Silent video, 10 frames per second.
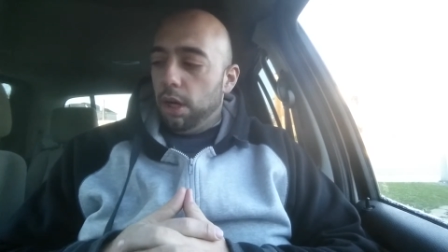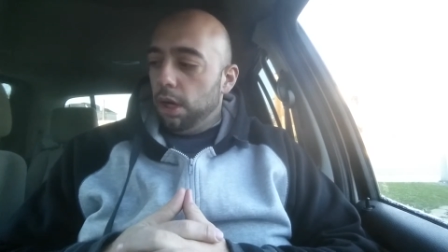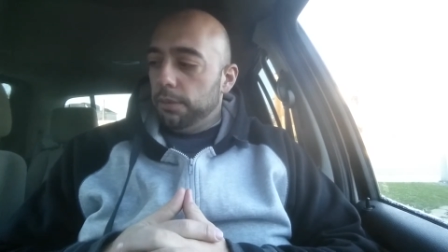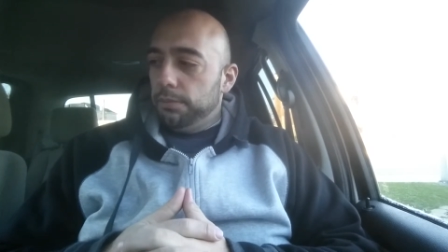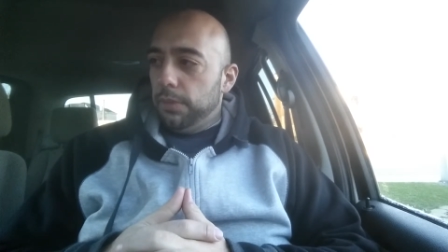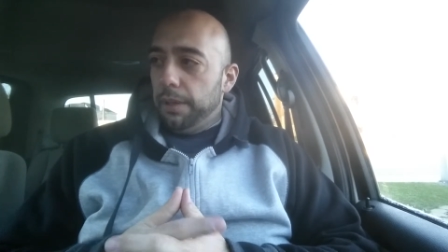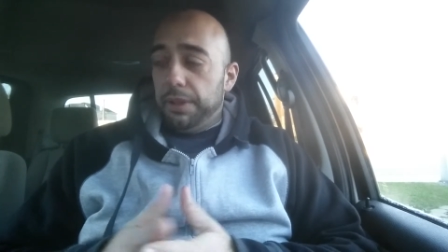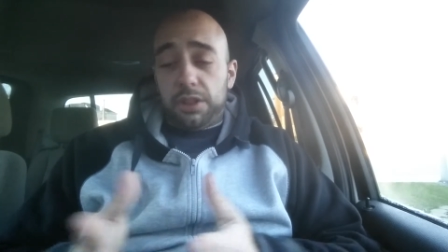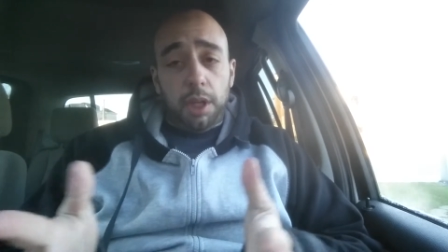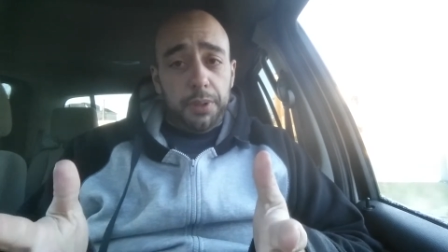um,
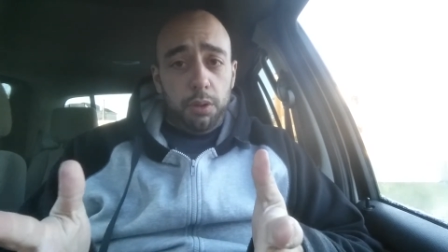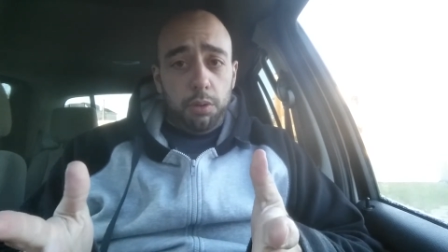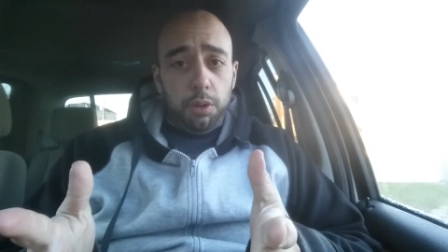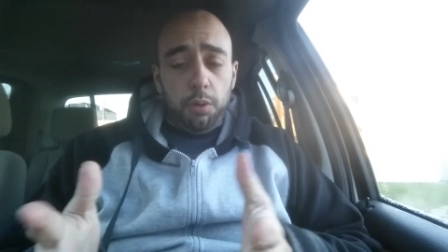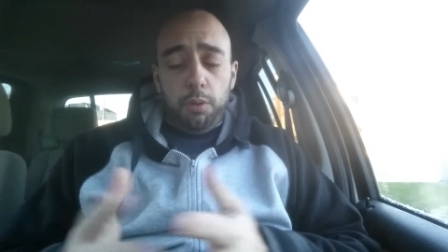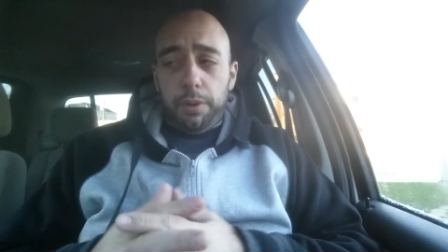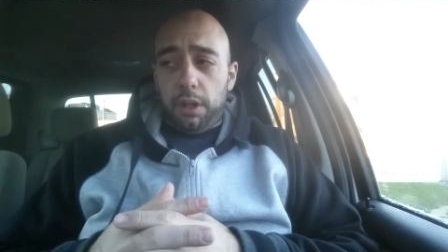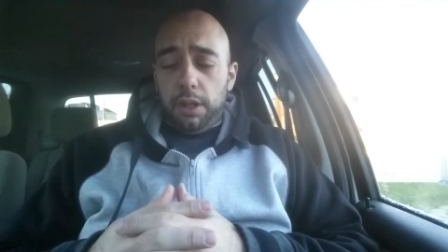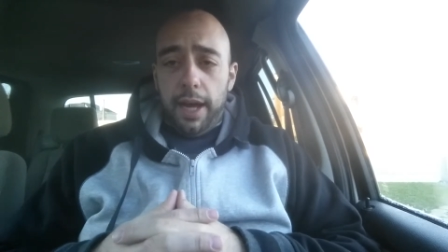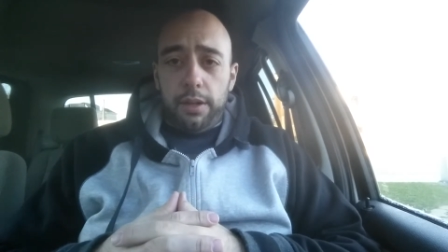maybe some of you do,
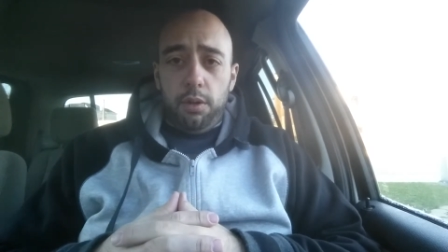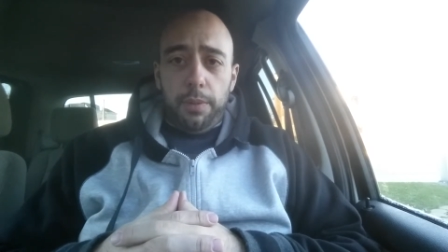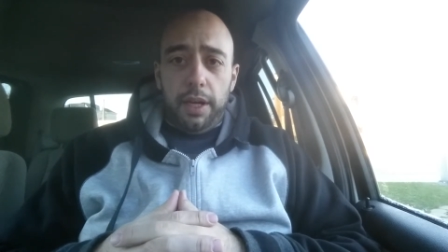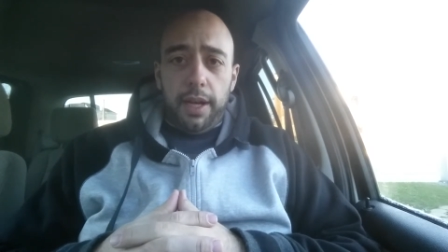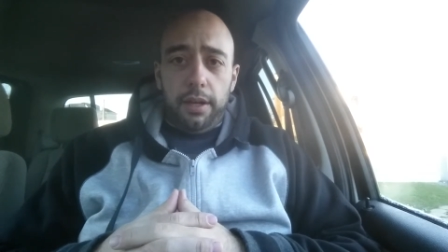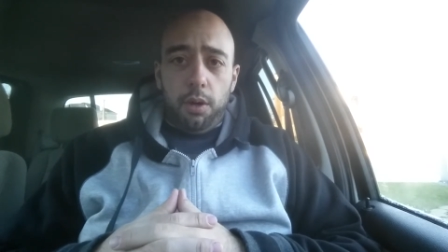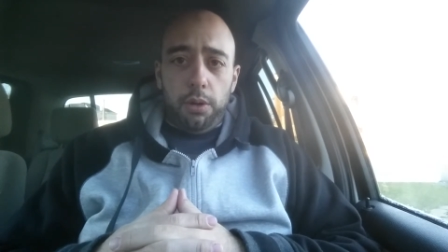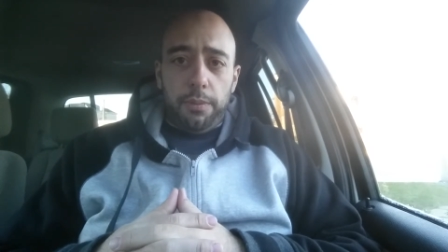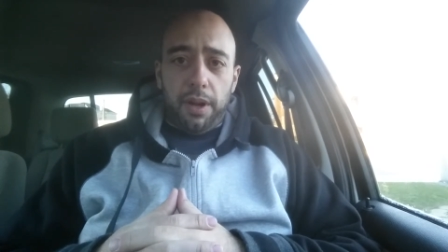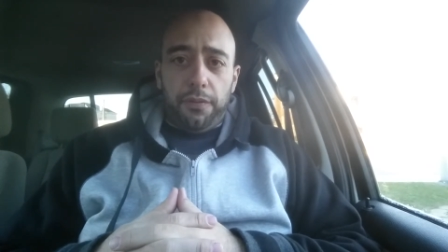but a lot of you might not
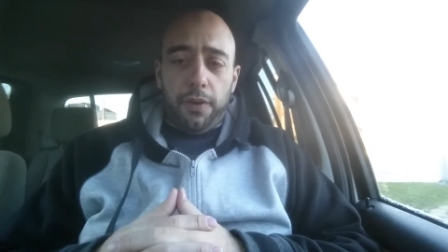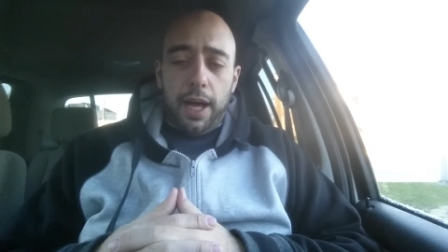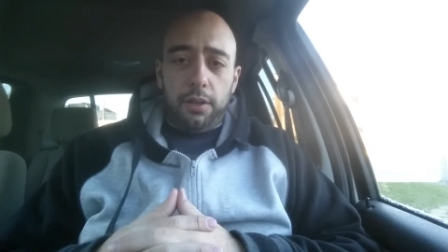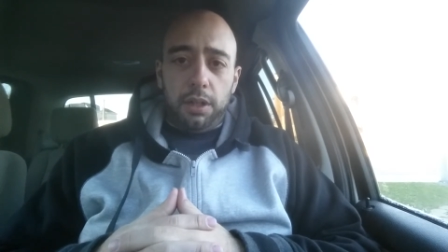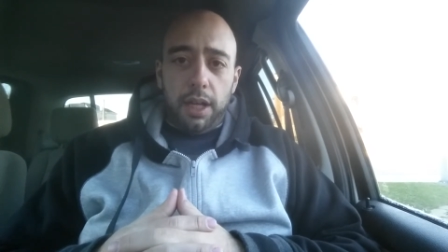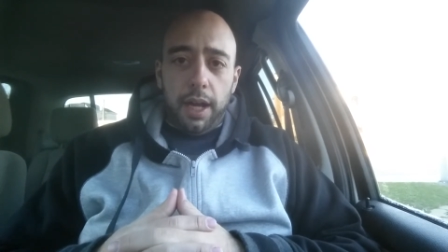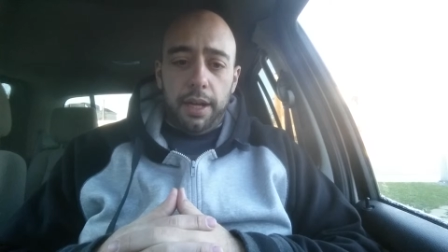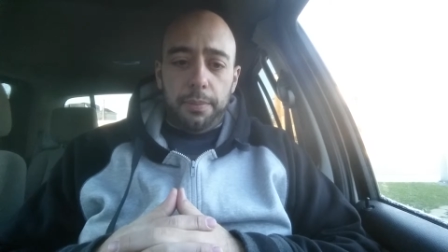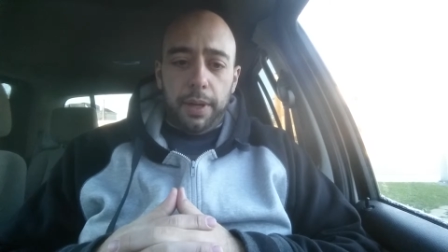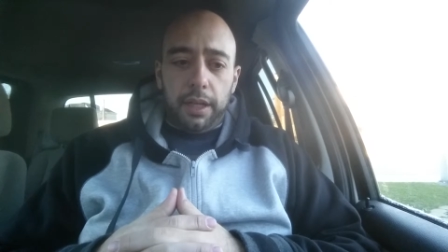know that my father
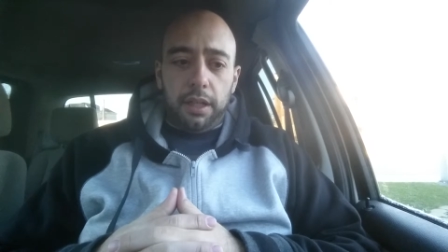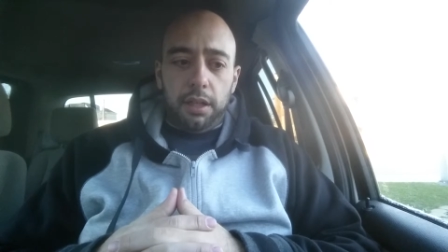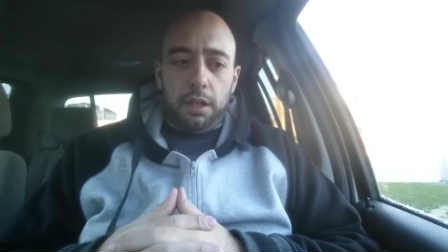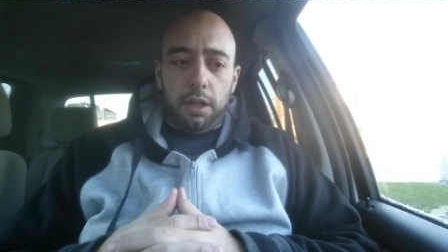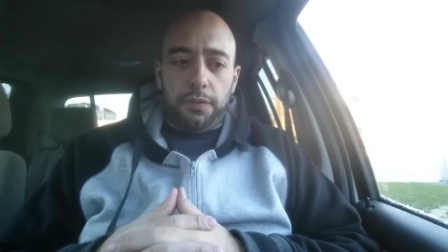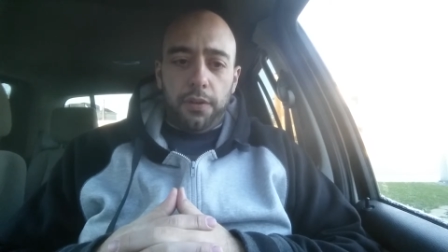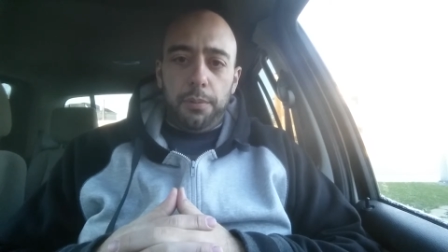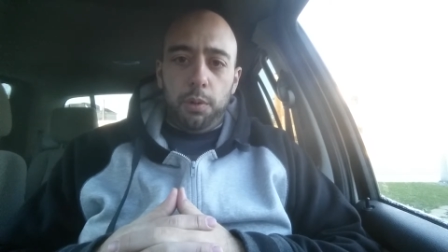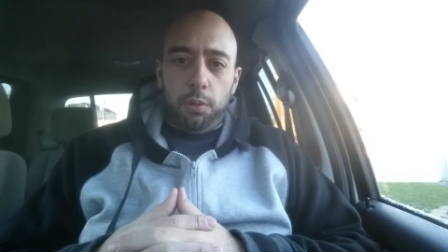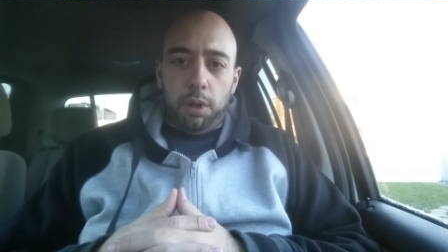died back in uh,
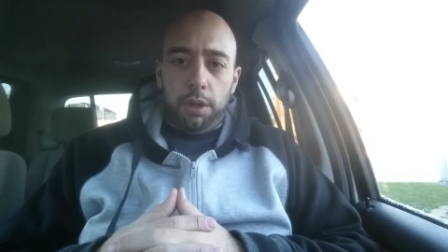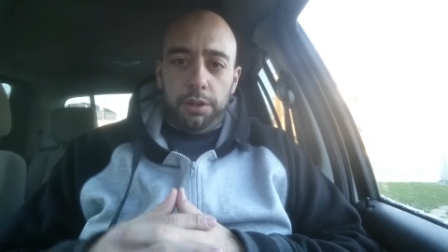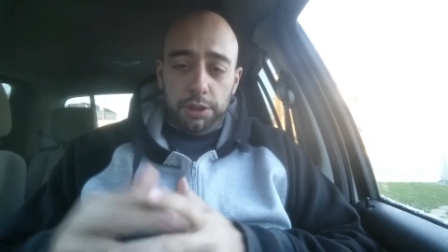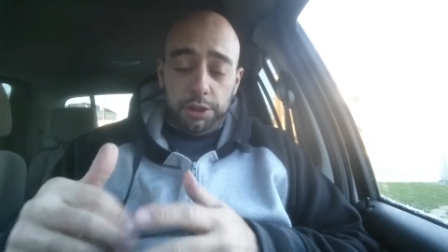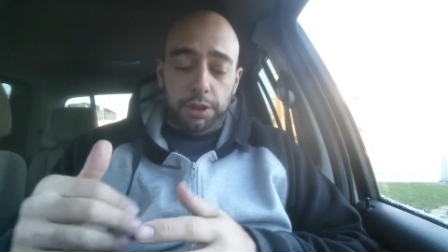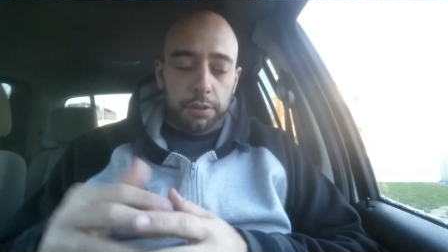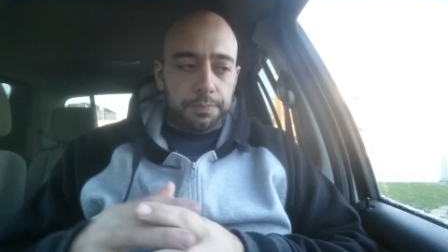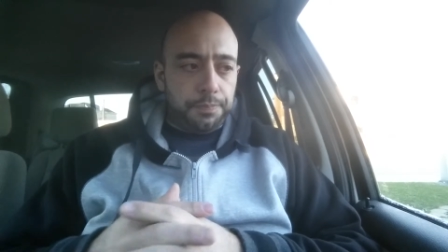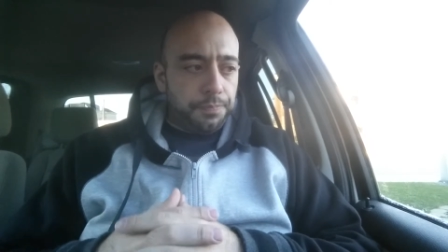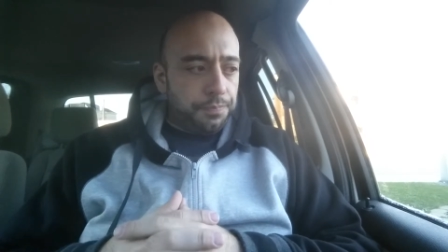February this year